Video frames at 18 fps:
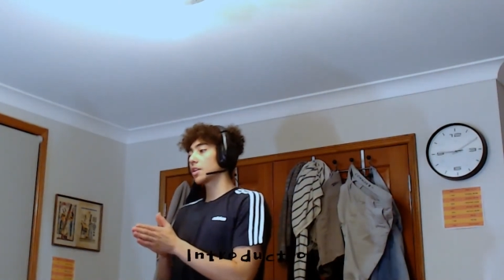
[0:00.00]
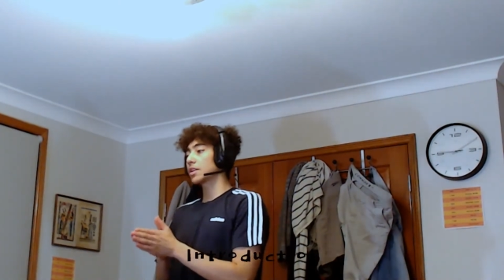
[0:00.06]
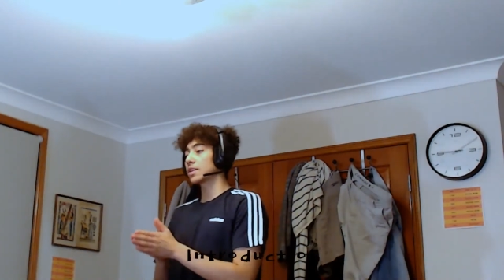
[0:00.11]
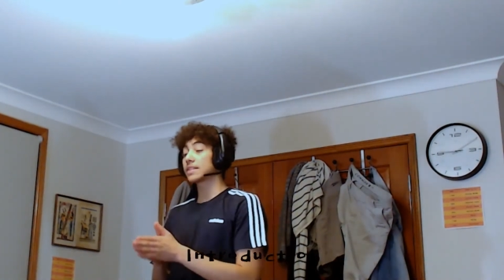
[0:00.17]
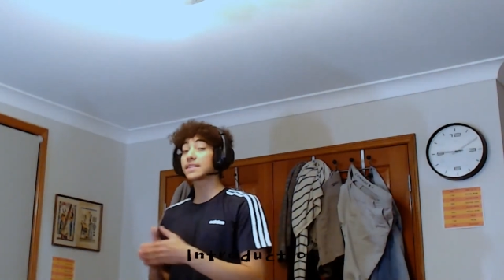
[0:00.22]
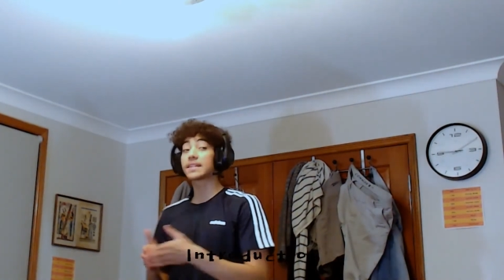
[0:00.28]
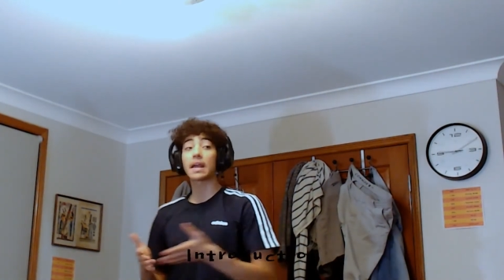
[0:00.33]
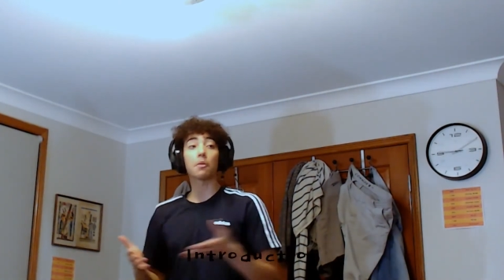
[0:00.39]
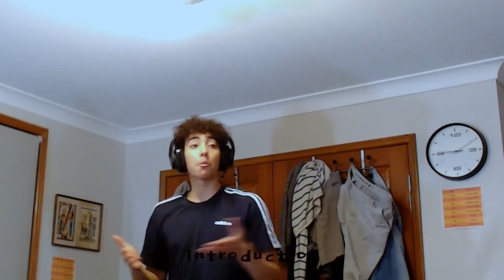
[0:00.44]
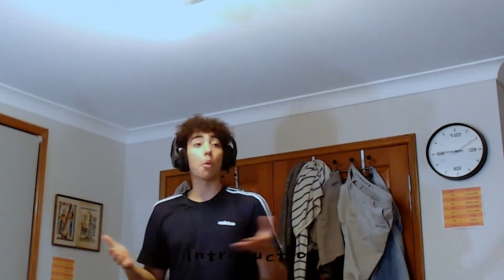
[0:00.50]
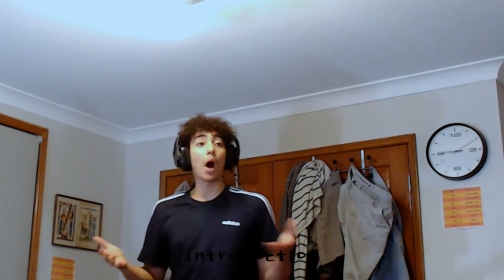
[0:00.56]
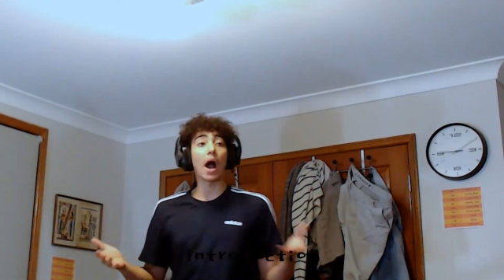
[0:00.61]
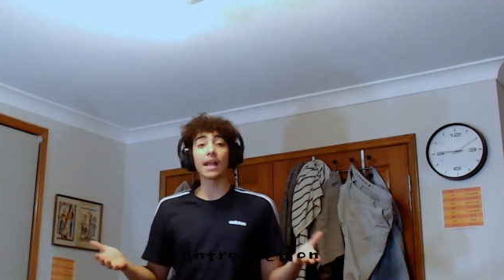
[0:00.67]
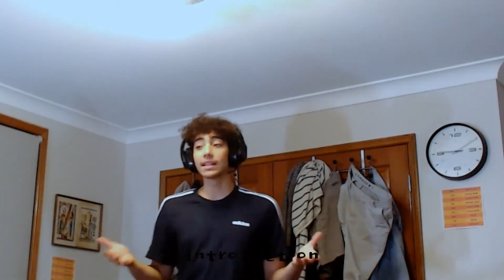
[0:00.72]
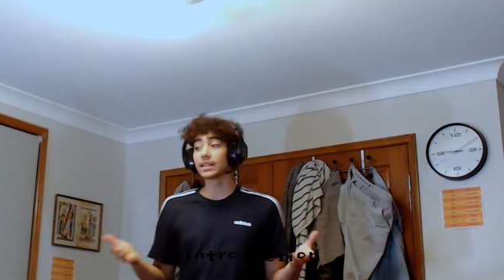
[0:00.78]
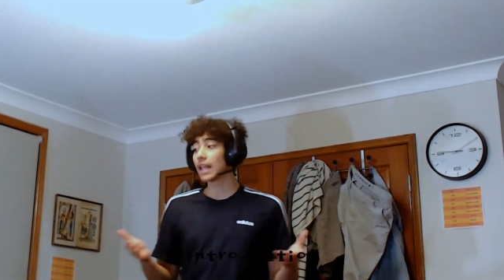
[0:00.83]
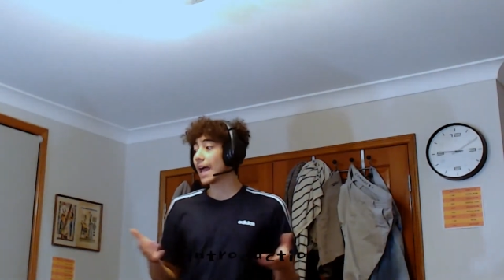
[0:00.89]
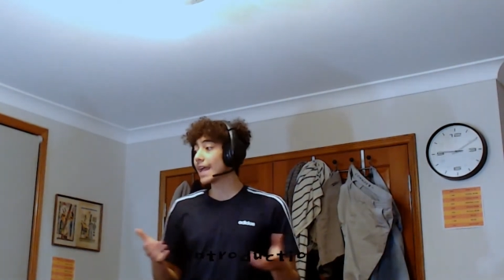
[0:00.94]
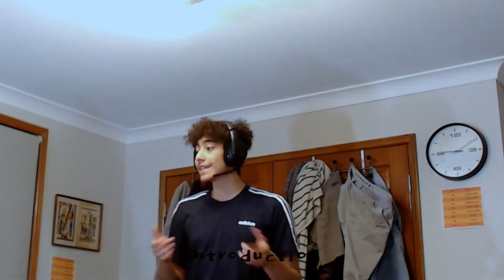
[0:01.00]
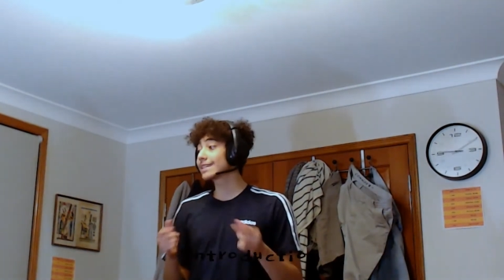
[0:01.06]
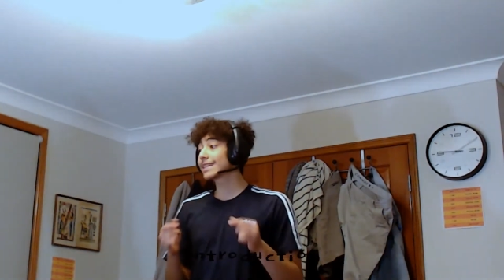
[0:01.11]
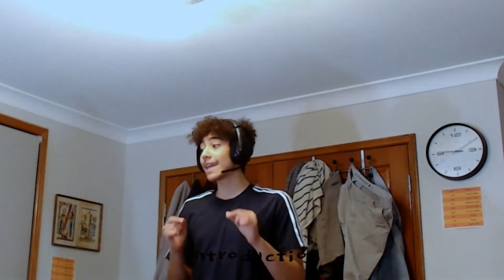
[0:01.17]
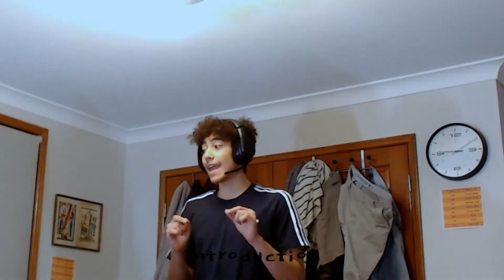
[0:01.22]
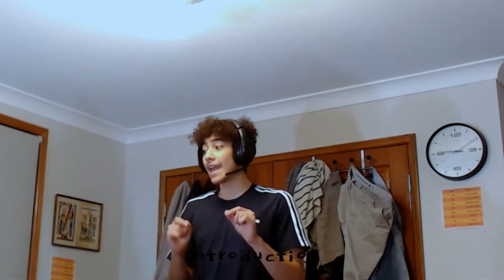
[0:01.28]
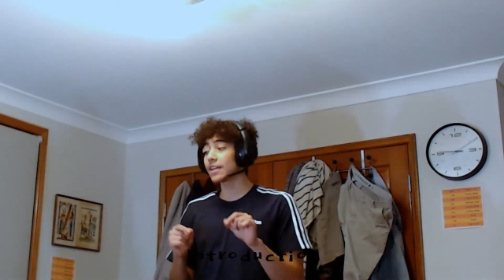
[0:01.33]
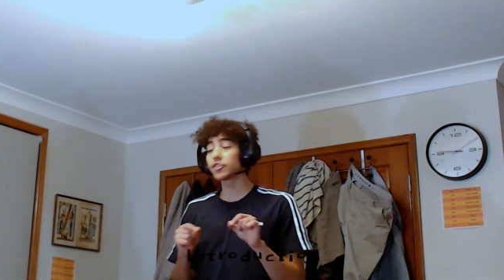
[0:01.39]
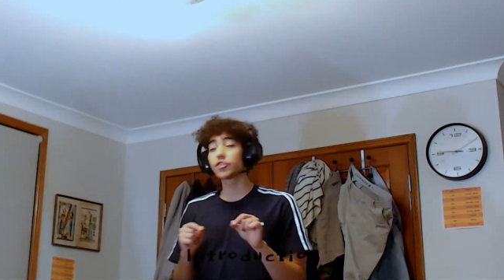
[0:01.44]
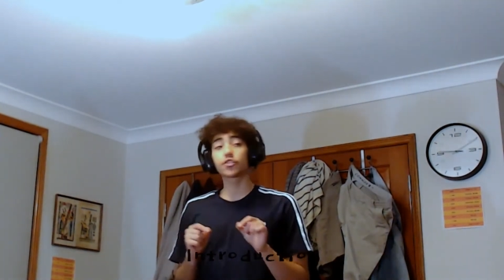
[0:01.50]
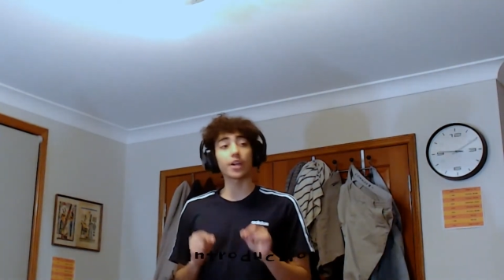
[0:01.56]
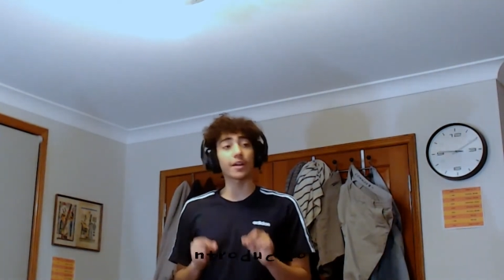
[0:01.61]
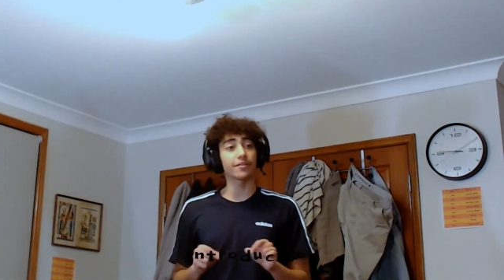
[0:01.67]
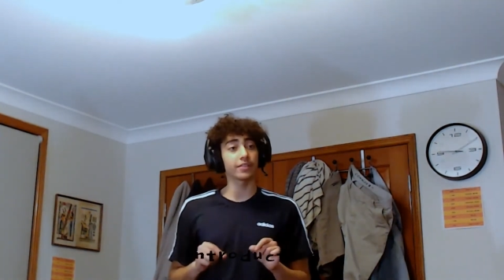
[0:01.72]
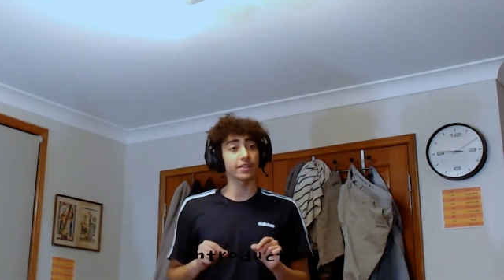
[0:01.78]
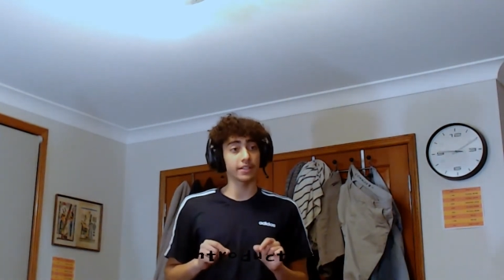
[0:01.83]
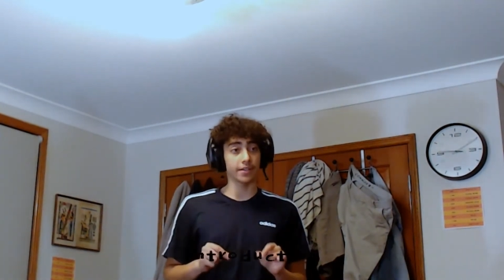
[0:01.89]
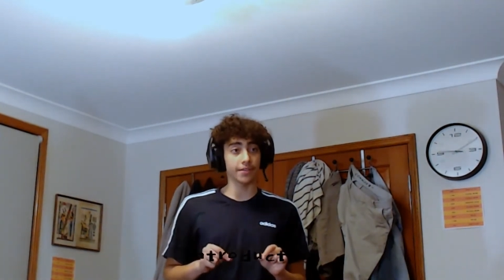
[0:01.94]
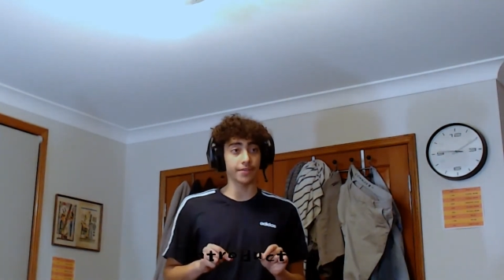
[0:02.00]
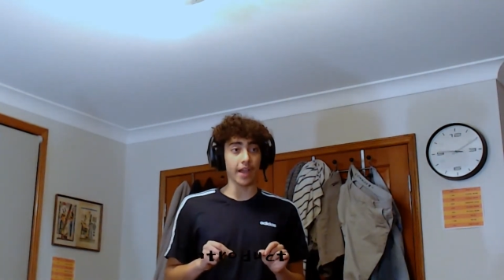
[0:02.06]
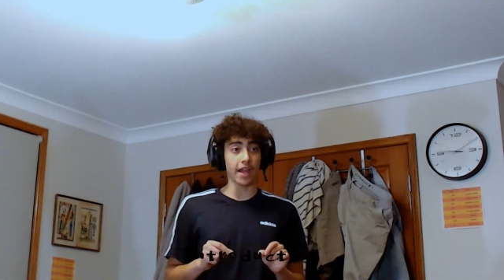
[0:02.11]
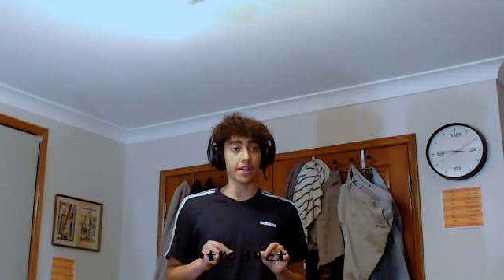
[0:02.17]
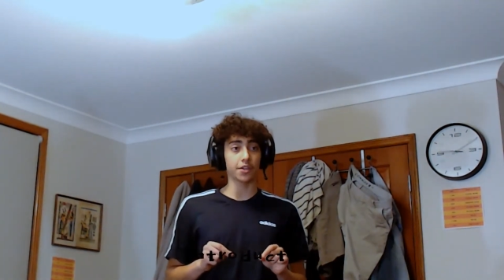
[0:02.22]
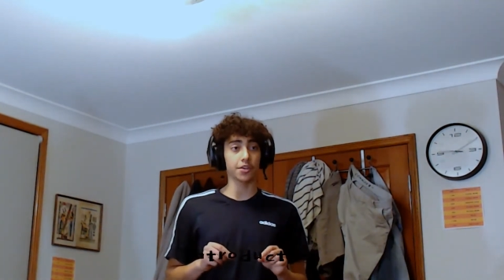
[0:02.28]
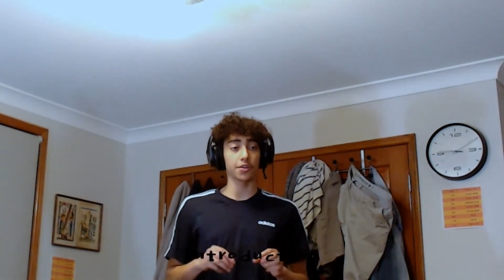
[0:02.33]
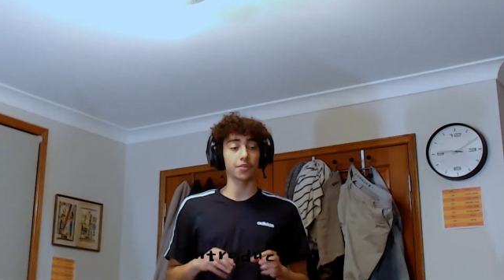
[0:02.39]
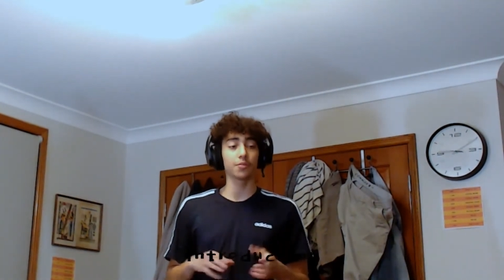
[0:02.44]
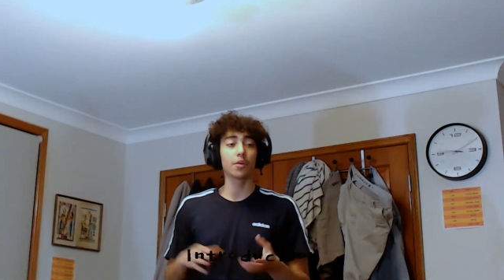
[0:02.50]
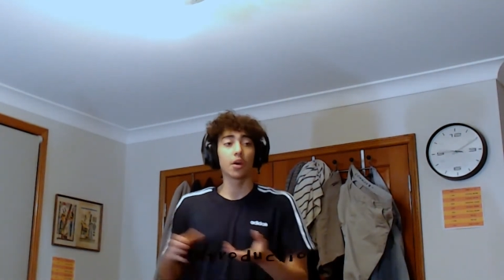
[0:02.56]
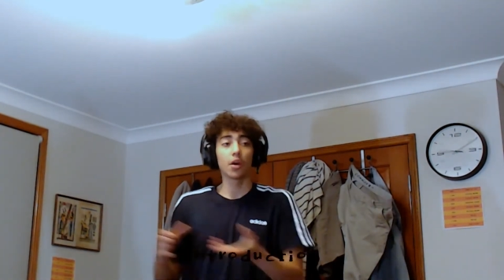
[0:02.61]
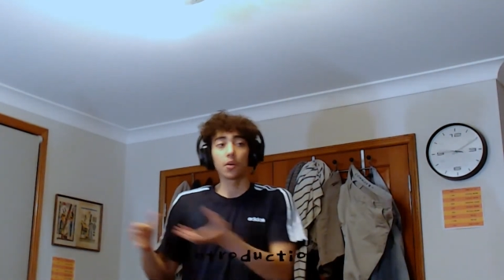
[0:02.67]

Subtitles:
to say why light can travel in a vacuum.